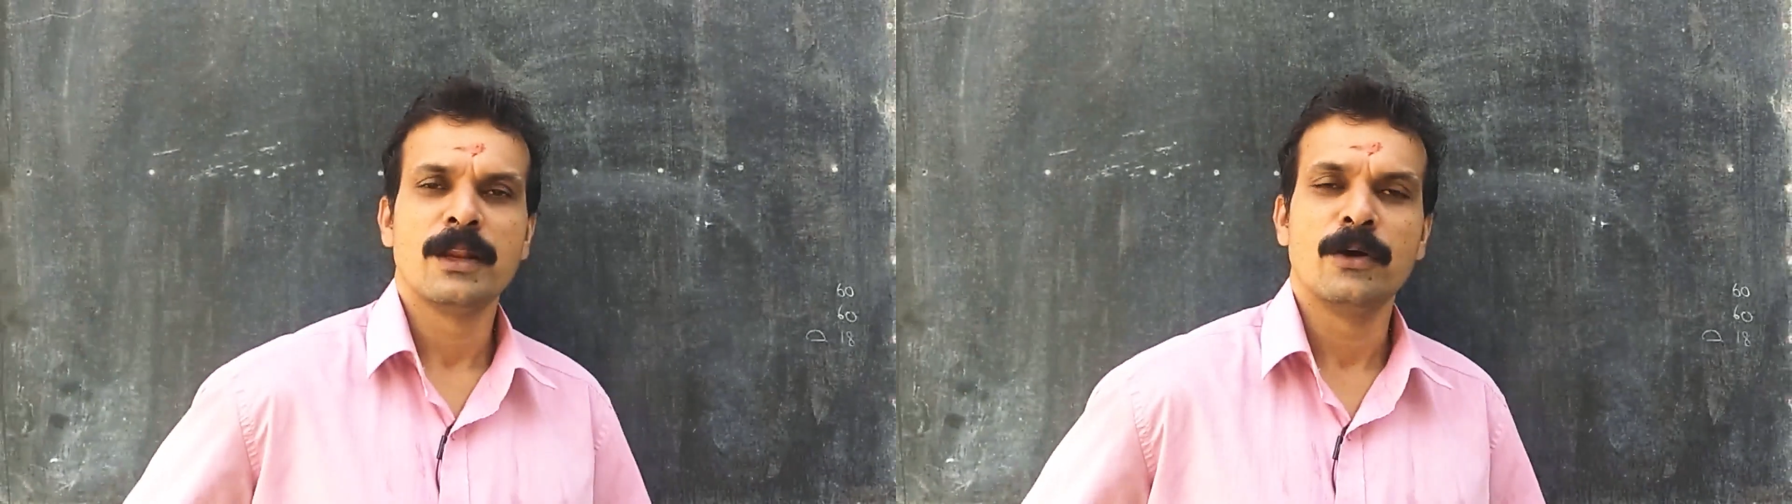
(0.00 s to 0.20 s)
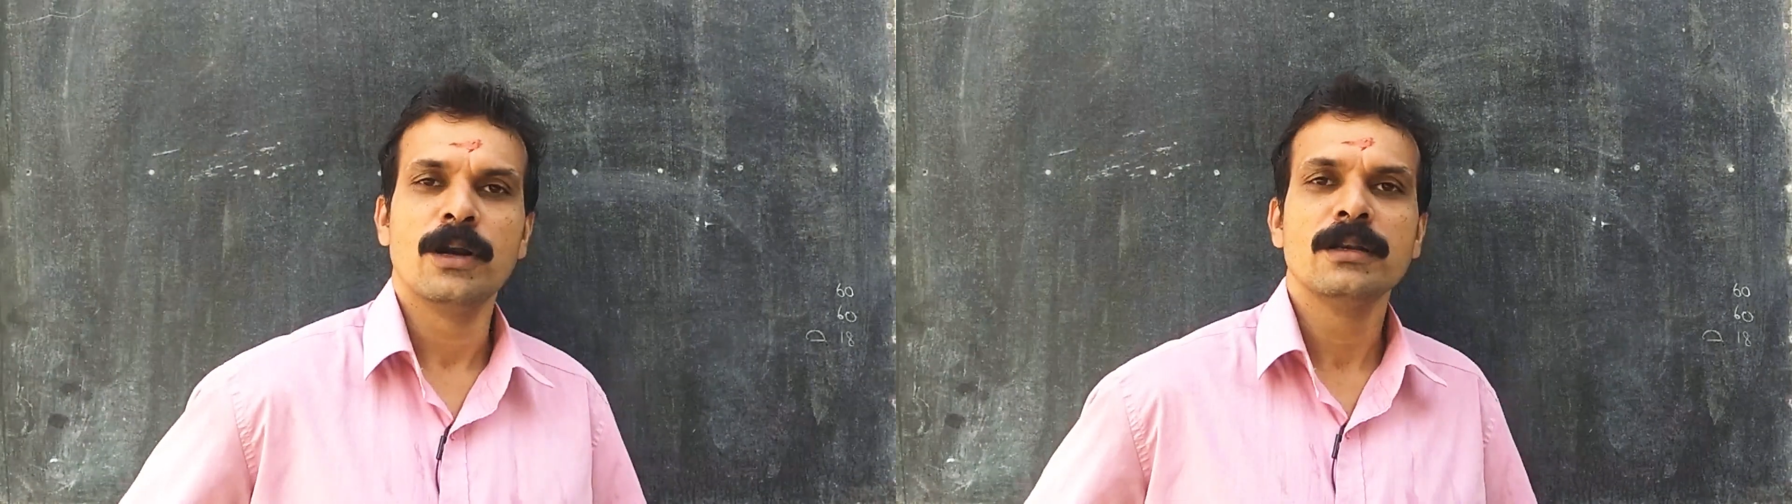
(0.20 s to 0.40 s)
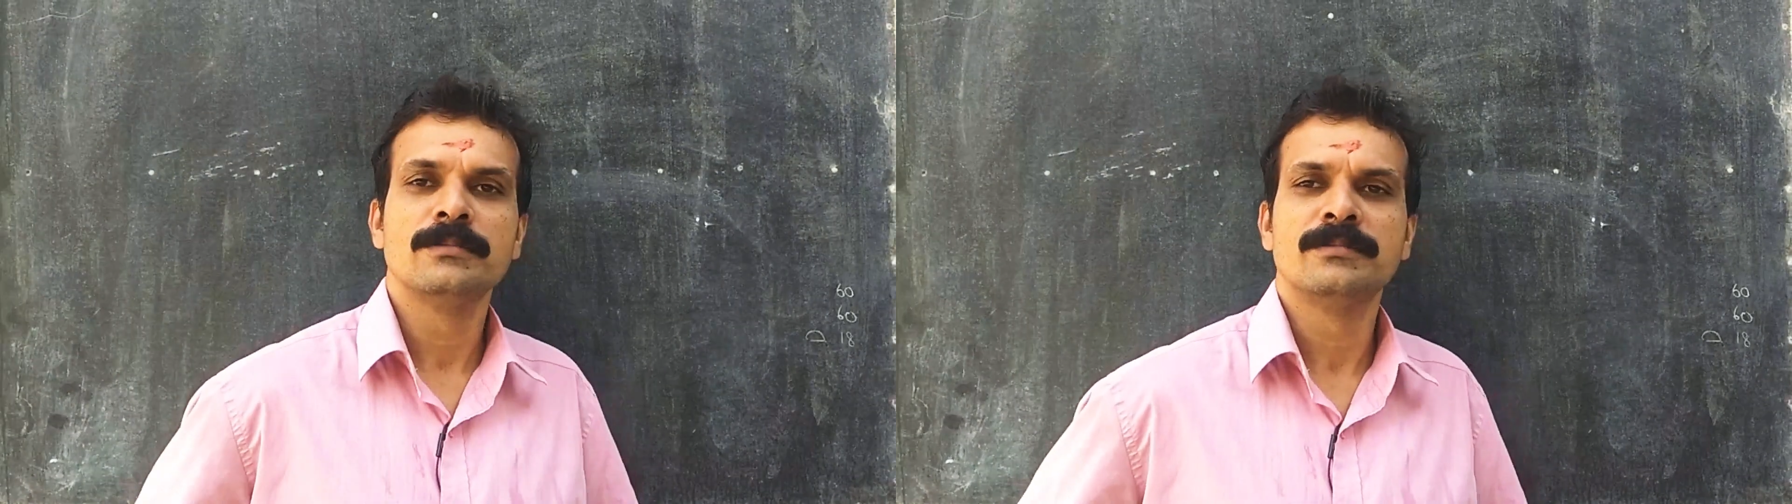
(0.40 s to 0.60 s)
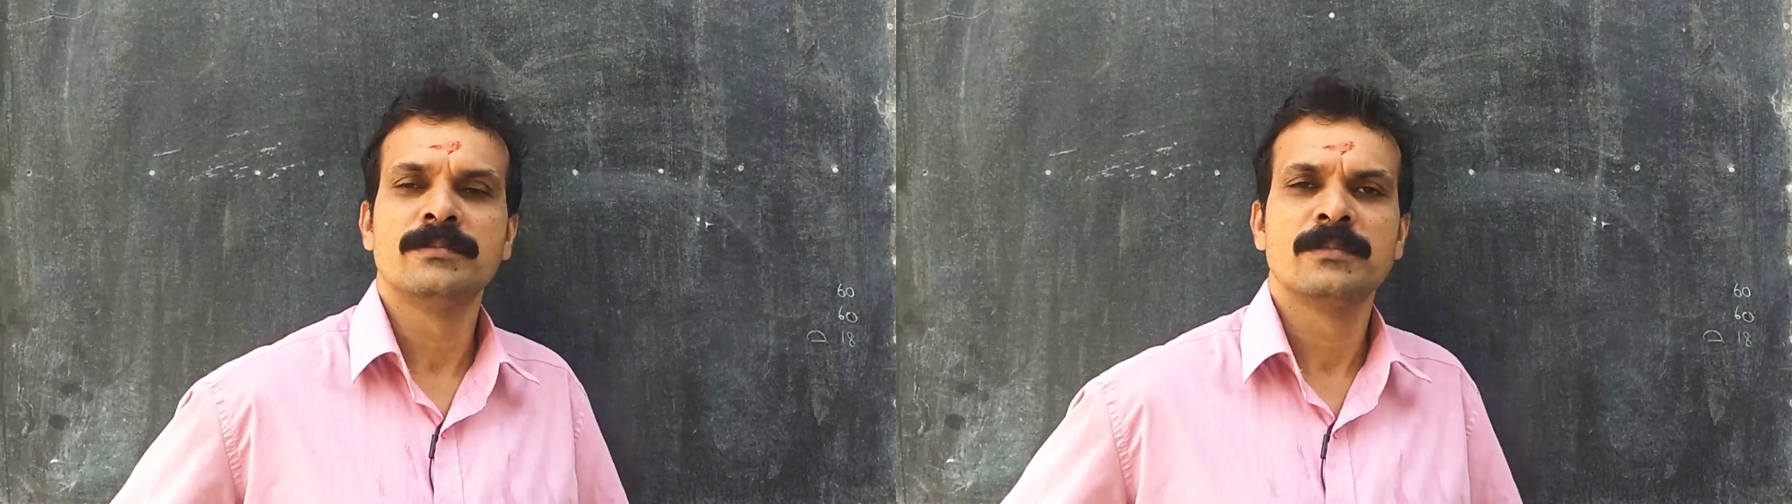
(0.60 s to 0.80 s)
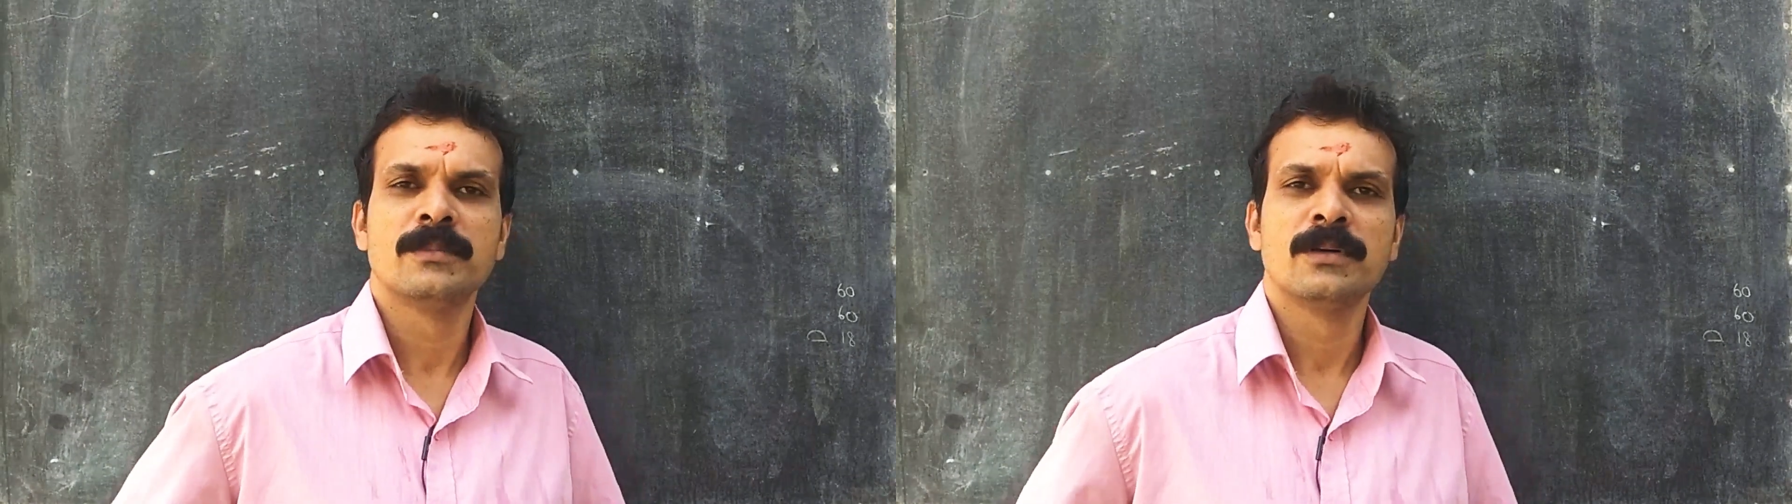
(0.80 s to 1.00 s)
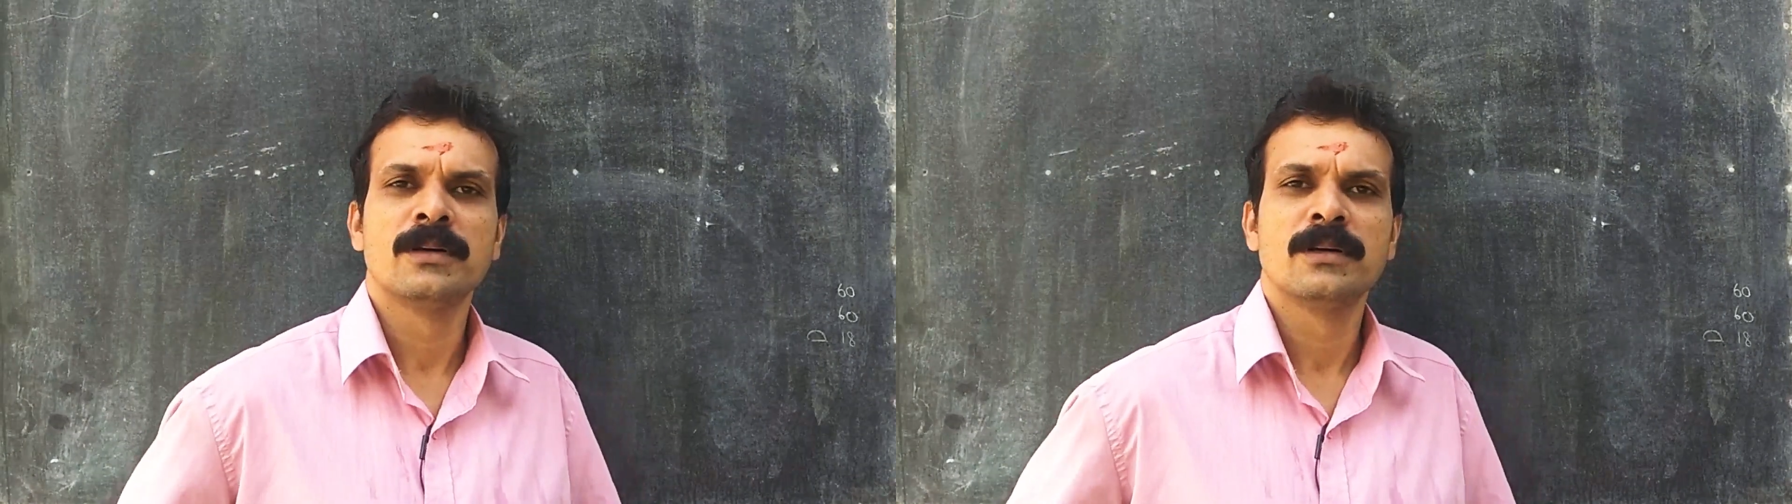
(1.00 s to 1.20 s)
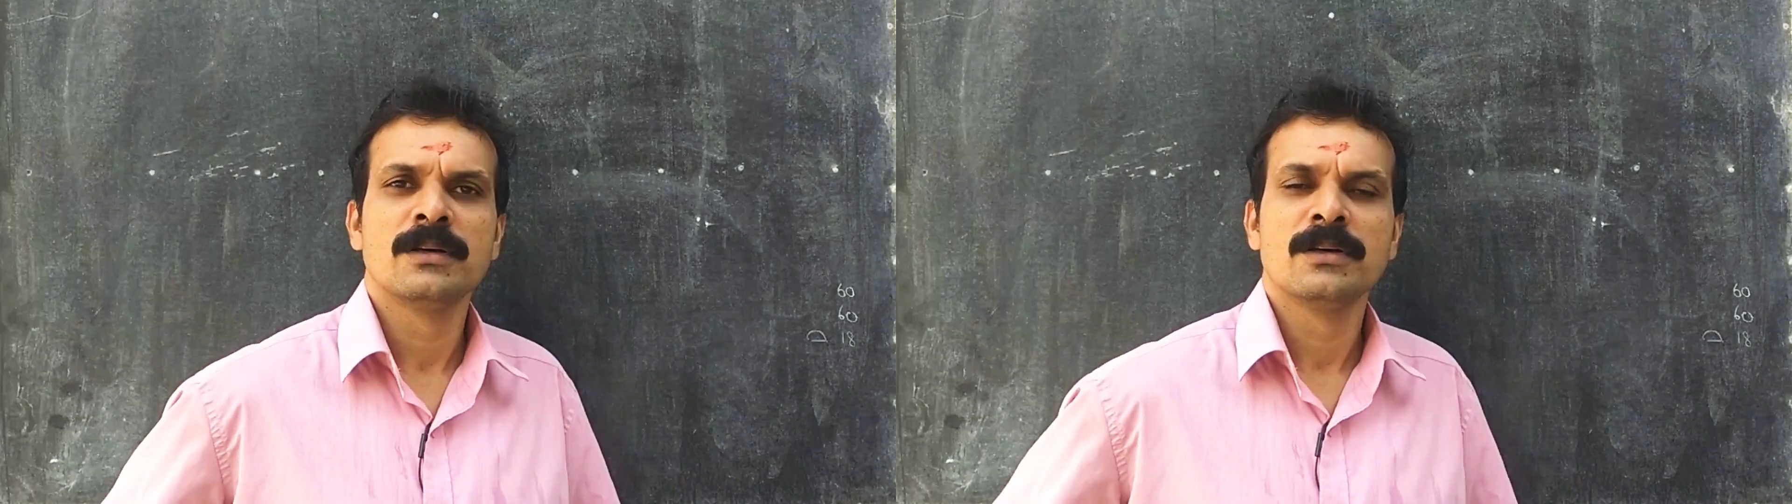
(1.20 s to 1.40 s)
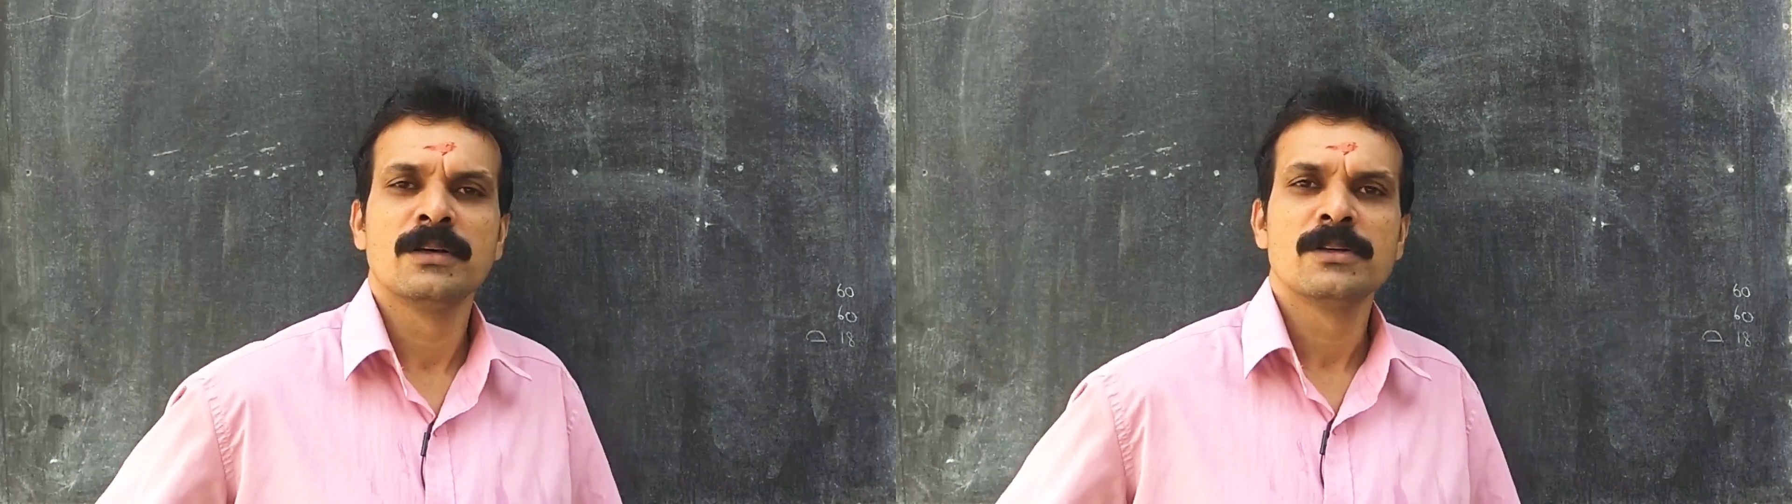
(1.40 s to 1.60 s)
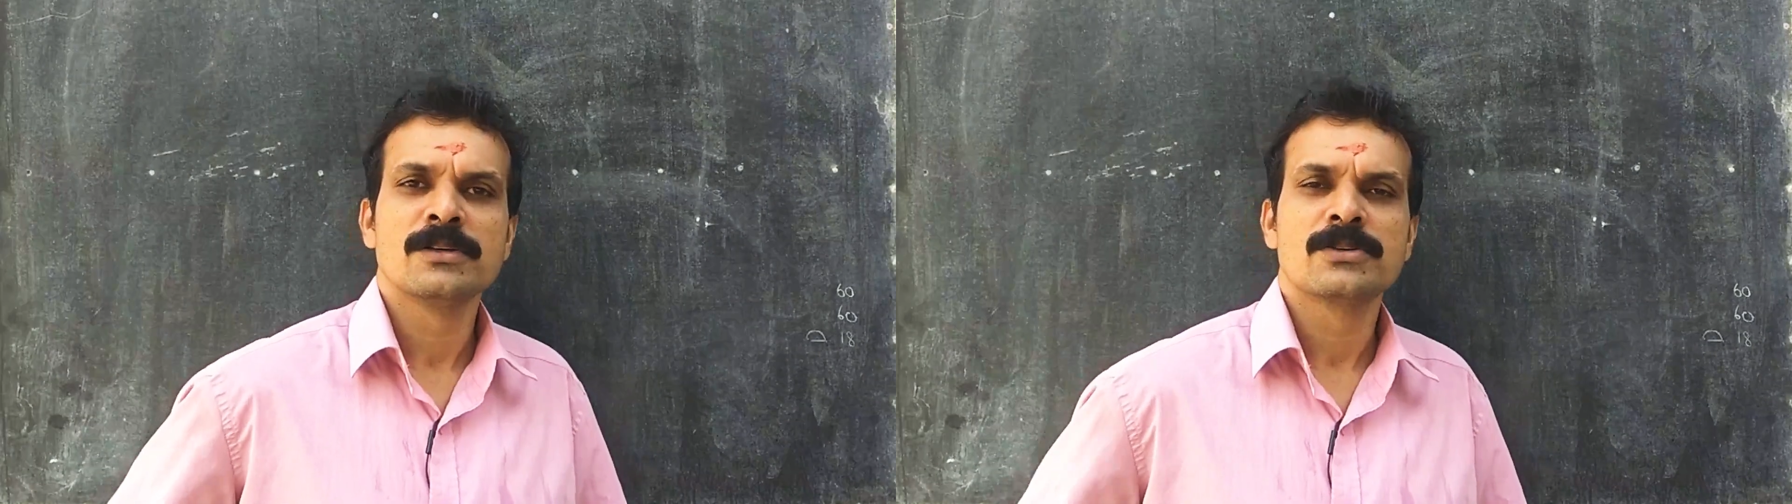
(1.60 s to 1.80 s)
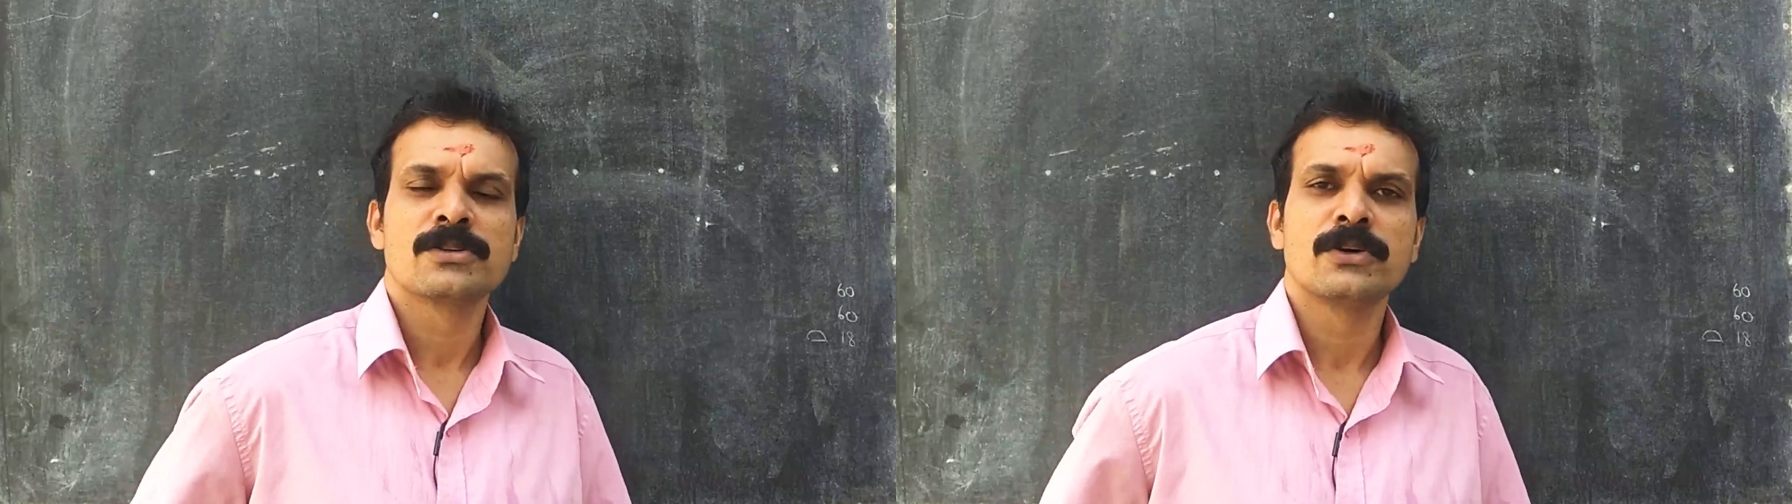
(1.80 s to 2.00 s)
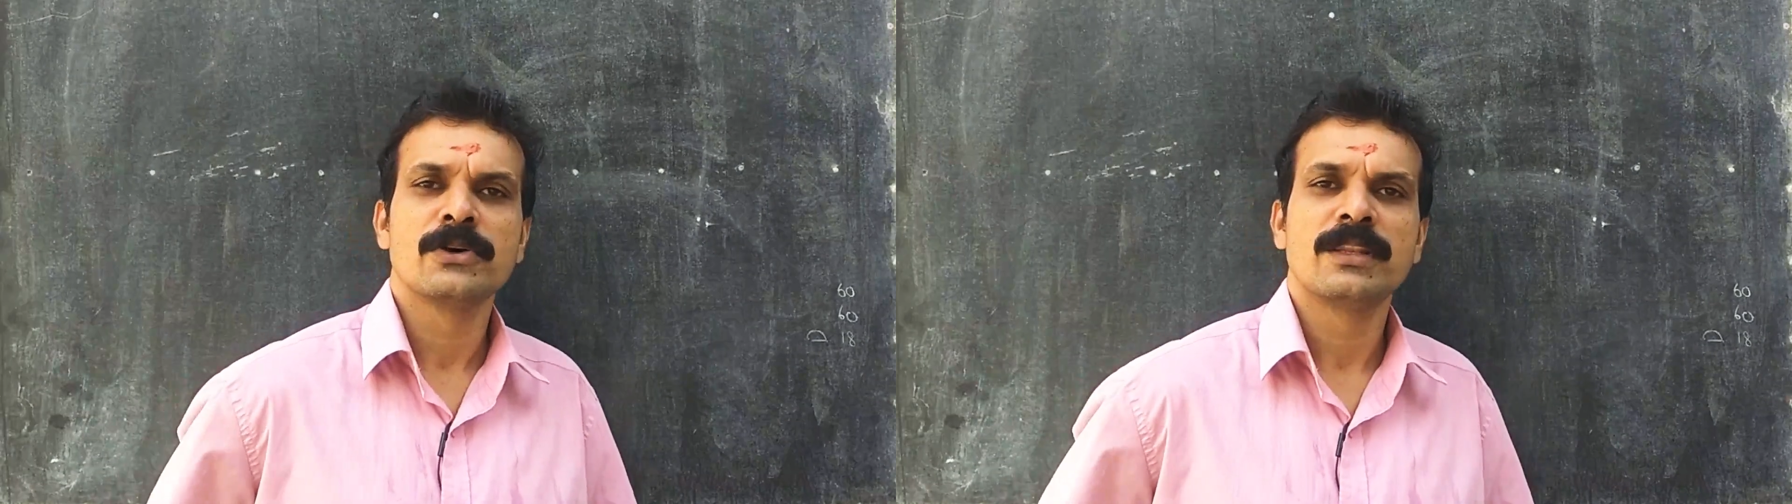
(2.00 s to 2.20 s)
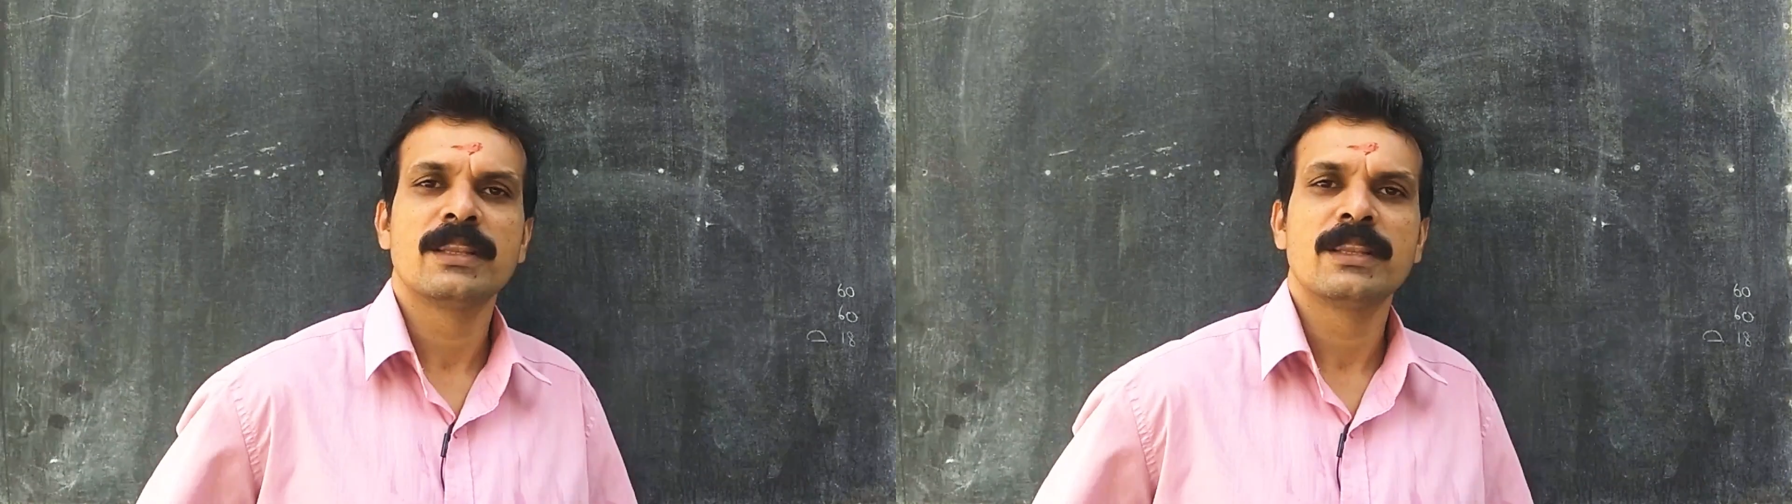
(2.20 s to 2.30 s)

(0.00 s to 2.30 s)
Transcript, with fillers: Hello all. So